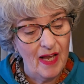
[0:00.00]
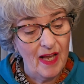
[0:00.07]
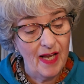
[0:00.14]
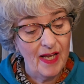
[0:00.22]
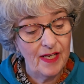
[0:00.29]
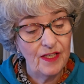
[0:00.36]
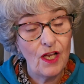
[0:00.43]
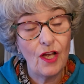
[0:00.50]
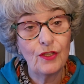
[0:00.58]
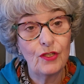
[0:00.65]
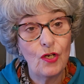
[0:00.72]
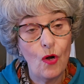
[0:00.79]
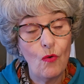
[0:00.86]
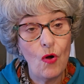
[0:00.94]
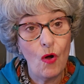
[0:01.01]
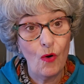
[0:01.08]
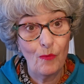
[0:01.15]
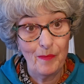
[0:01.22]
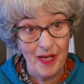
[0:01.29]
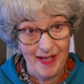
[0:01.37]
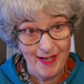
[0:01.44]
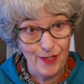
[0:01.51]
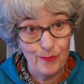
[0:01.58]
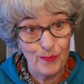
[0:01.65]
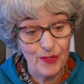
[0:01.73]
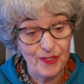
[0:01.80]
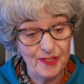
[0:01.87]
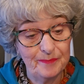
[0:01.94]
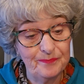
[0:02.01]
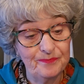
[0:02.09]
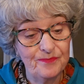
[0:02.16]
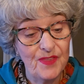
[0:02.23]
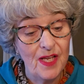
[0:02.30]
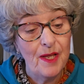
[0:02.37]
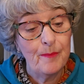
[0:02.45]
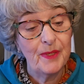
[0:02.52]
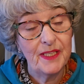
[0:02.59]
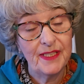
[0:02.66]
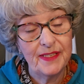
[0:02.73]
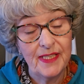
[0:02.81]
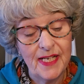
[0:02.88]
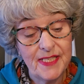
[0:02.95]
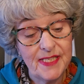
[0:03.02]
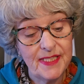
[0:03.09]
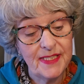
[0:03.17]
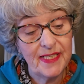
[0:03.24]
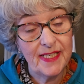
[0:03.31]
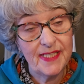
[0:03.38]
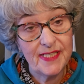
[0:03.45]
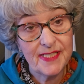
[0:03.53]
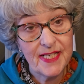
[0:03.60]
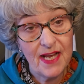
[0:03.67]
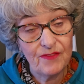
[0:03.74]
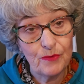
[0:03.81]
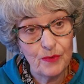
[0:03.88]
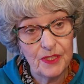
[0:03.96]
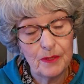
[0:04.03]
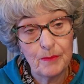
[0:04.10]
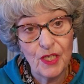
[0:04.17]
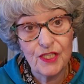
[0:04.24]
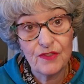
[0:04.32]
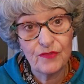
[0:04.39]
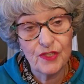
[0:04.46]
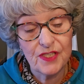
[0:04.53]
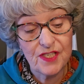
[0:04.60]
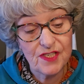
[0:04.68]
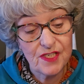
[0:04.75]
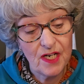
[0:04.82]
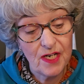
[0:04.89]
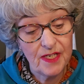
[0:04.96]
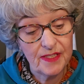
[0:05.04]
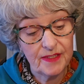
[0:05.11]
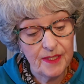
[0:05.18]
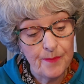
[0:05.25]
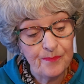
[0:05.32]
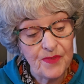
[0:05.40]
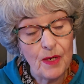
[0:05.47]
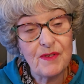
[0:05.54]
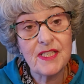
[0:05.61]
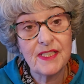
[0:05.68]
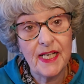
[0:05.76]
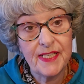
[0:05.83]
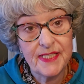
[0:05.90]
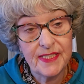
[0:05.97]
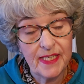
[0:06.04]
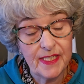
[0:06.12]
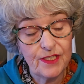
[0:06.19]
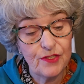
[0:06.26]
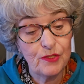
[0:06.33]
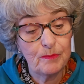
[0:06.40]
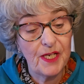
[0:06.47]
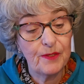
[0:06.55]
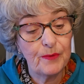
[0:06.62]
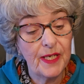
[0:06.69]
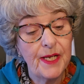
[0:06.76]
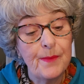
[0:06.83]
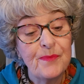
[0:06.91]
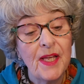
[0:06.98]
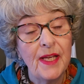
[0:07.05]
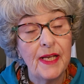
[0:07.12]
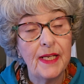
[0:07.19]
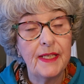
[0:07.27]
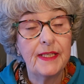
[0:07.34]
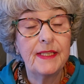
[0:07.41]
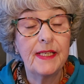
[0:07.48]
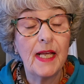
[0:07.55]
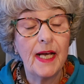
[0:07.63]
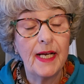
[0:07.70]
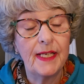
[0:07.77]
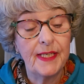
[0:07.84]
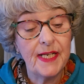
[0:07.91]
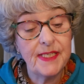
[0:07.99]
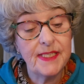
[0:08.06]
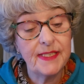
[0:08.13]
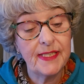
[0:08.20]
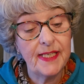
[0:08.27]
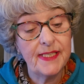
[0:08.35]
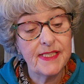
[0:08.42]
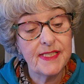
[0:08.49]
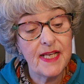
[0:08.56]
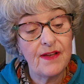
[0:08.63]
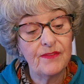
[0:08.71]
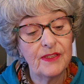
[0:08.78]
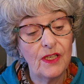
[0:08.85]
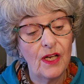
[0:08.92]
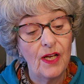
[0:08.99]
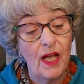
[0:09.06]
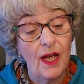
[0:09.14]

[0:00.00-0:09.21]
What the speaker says: and "Go home, N-word." But in 1987, when the march first started, that was in 1992, by the way. In 1987,